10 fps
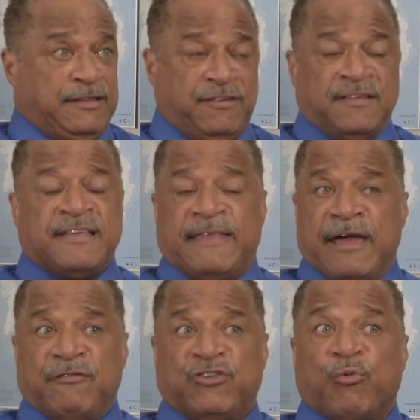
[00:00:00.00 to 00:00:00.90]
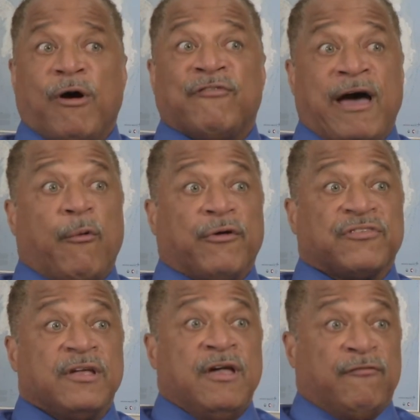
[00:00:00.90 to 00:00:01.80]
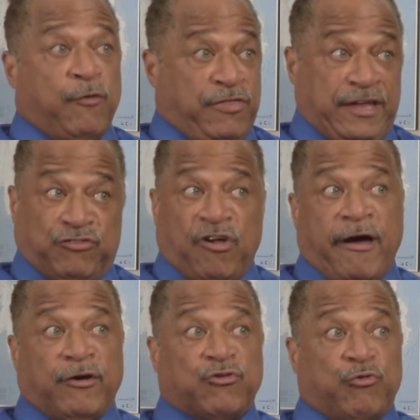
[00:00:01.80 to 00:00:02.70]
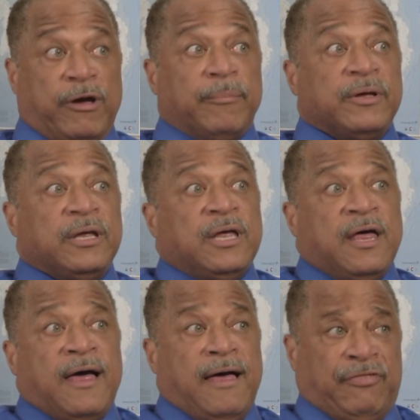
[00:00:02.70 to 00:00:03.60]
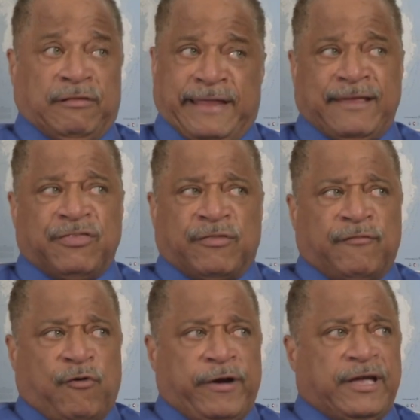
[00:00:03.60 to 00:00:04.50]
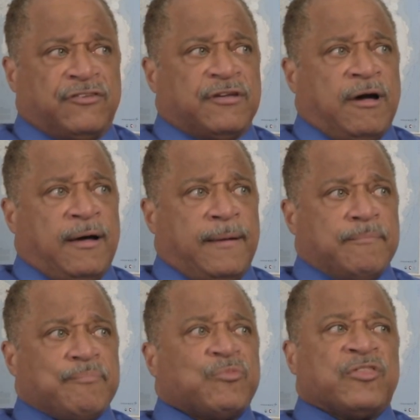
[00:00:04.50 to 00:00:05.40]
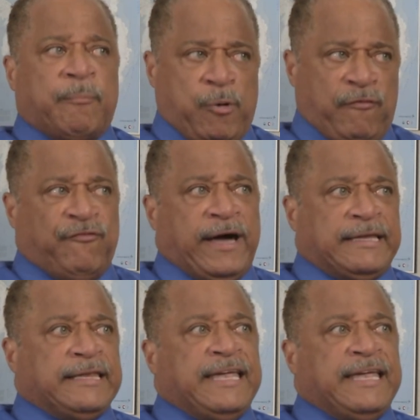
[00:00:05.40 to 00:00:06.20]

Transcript: does that every 12 hours for the entire trip. The length of the voyage, the boat finally